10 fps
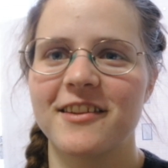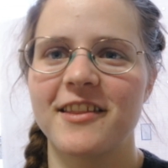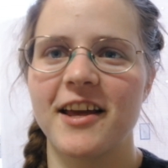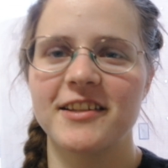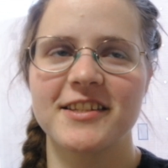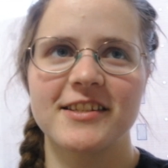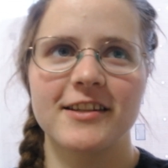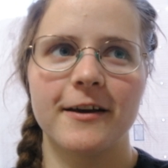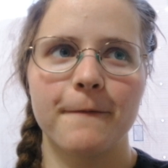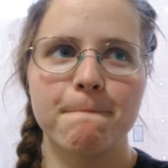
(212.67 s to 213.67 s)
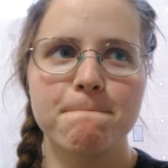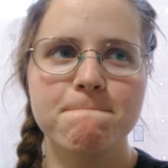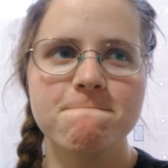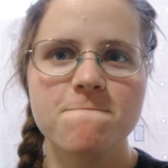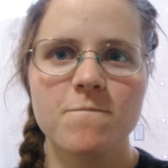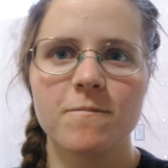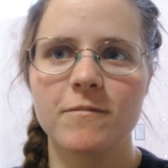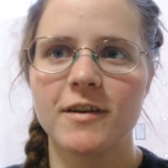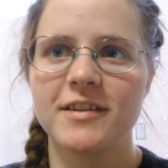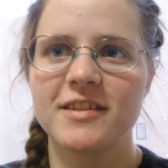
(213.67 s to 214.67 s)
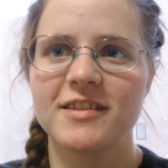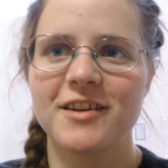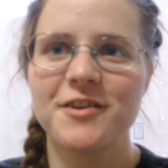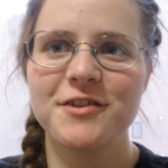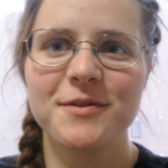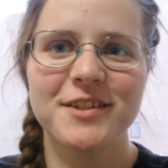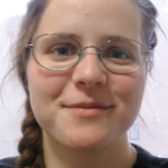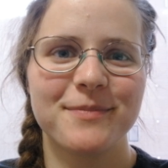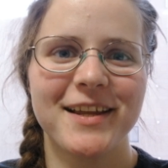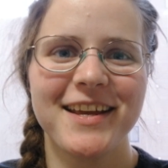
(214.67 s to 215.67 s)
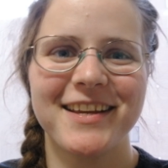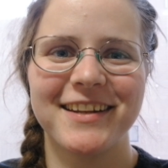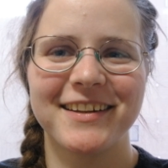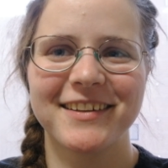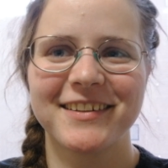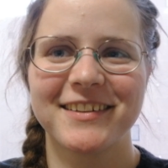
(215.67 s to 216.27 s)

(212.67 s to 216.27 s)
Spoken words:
that's it's hard to explain.